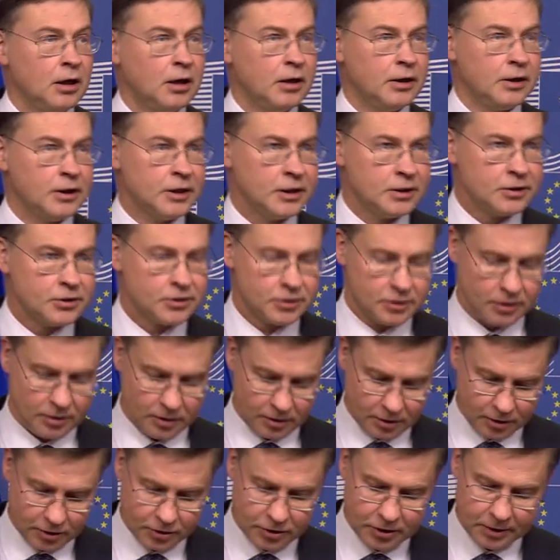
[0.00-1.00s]
Yes,
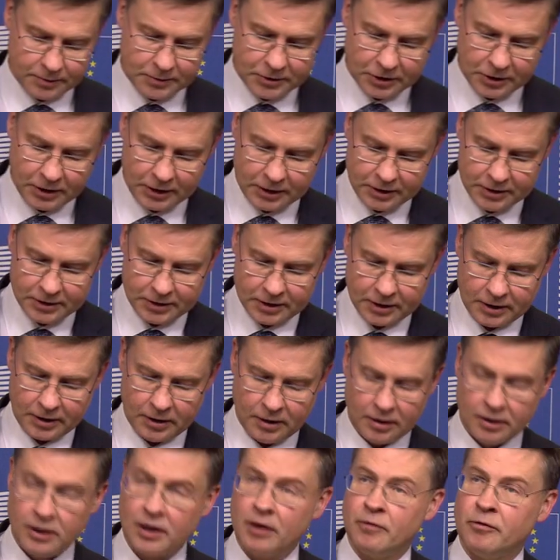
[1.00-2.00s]
subsidies
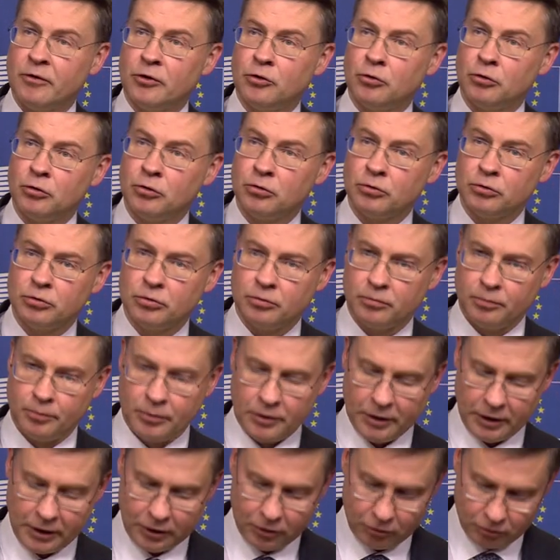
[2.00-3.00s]
have a role to
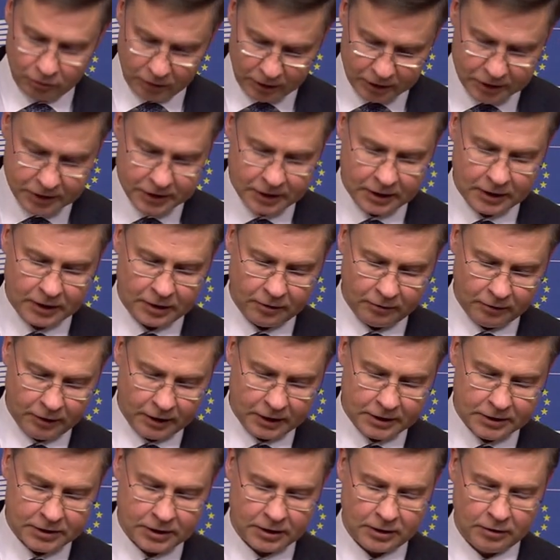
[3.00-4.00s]
play to
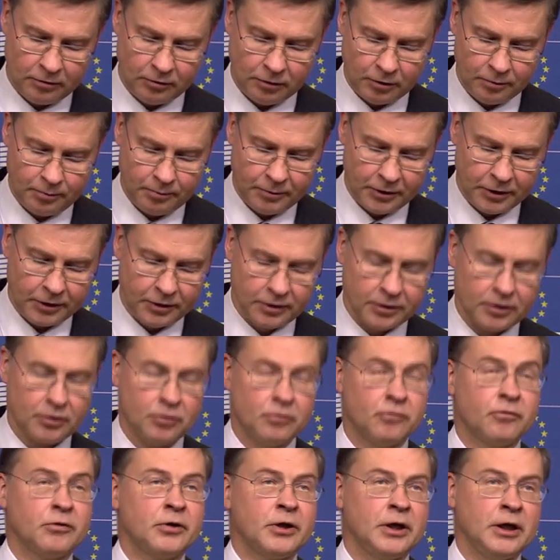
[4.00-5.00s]
incentivize the development
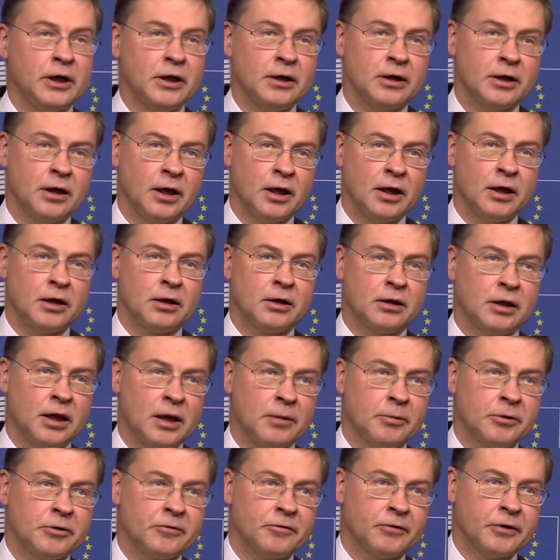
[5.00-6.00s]
of green and
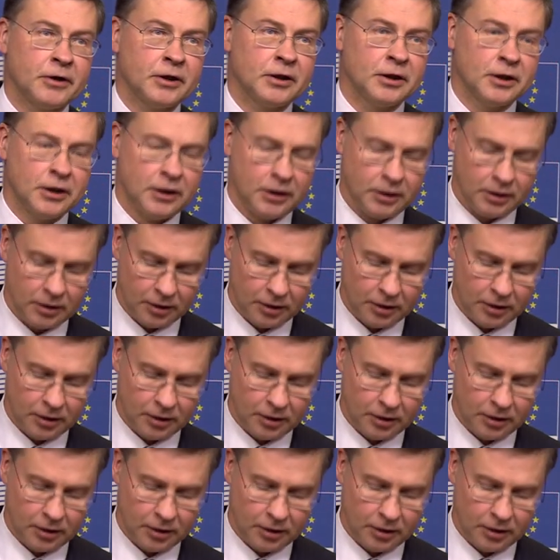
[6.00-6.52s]
climate-friendly